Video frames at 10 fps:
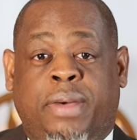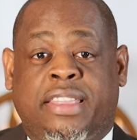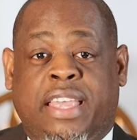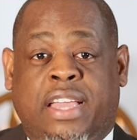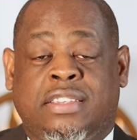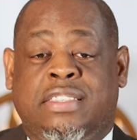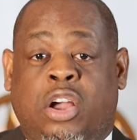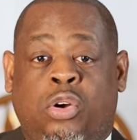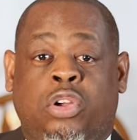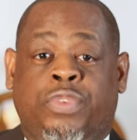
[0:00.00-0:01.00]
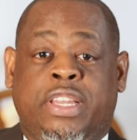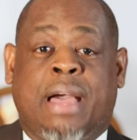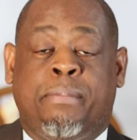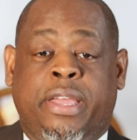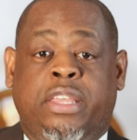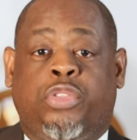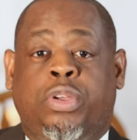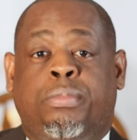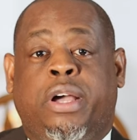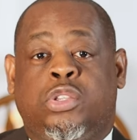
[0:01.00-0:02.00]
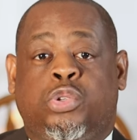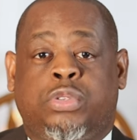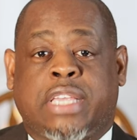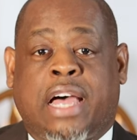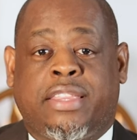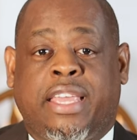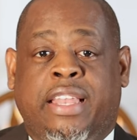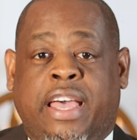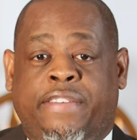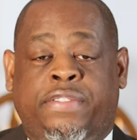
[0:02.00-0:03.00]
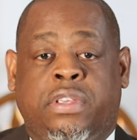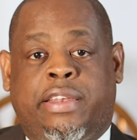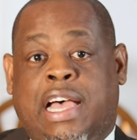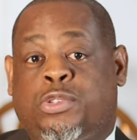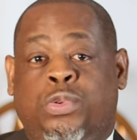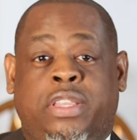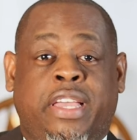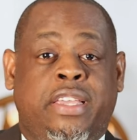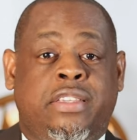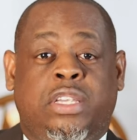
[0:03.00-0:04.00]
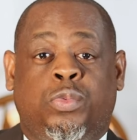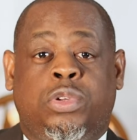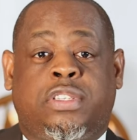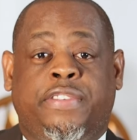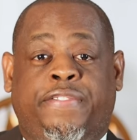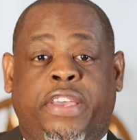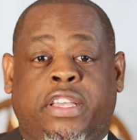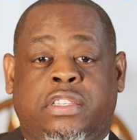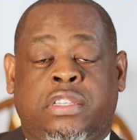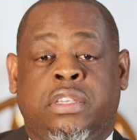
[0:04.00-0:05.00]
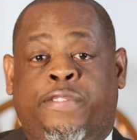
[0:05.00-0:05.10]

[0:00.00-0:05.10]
about that because there aren't really that many 3-button suits out there left. That's one of the easy ones to fix.